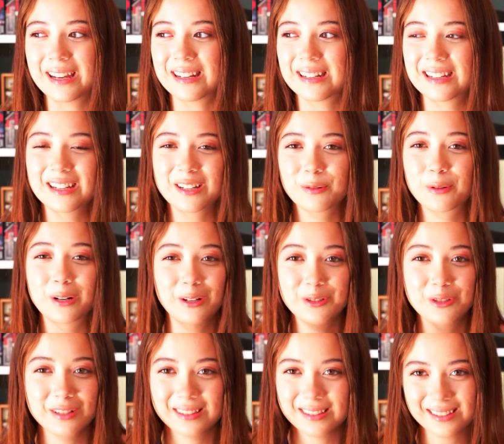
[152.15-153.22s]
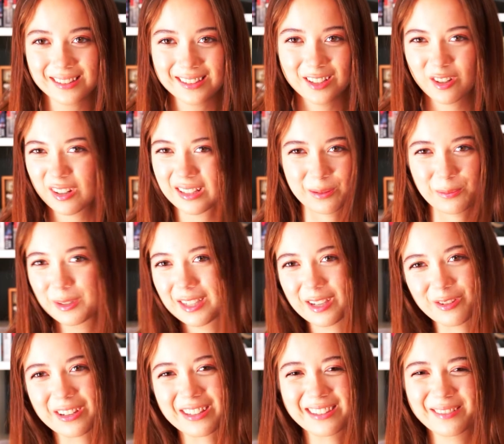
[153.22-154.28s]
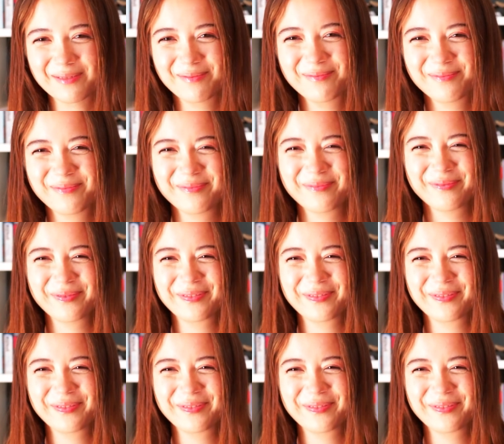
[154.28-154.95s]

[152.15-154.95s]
and we're all just crazy musicians. Mm.